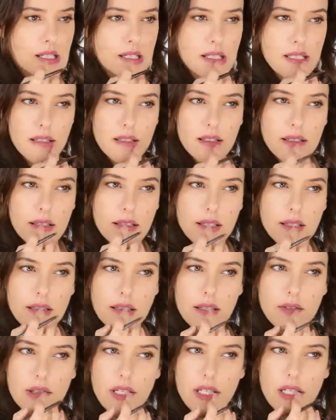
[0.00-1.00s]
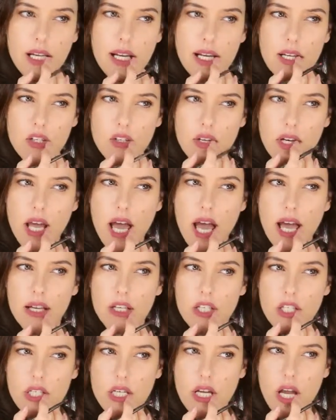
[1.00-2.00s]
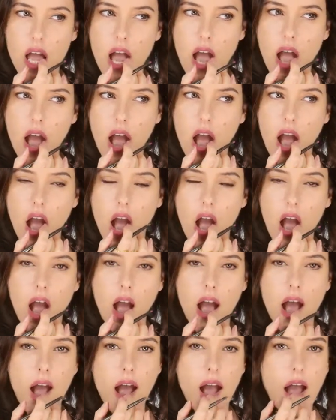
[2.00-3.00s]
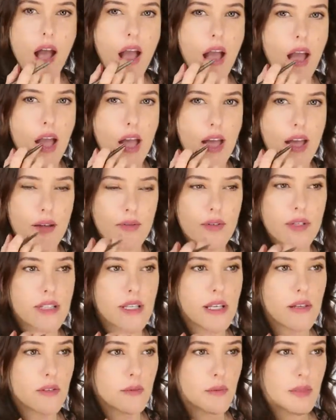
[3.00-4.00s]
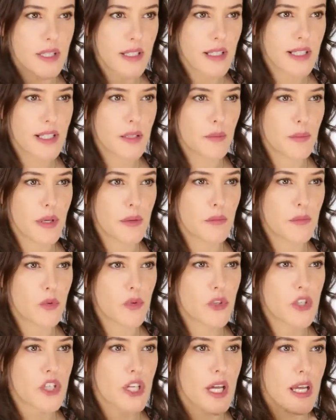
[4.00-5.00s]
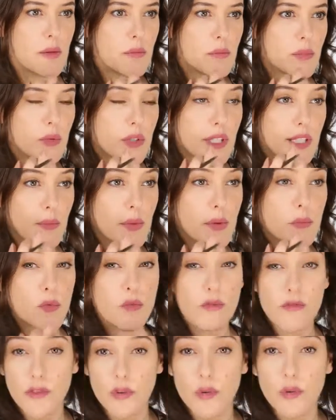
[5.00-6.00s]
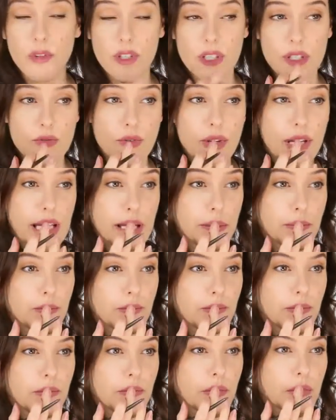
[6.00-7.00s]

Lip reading: Still giving a natural edge. But just giving me a little bit more shape, a little bit more fullness really.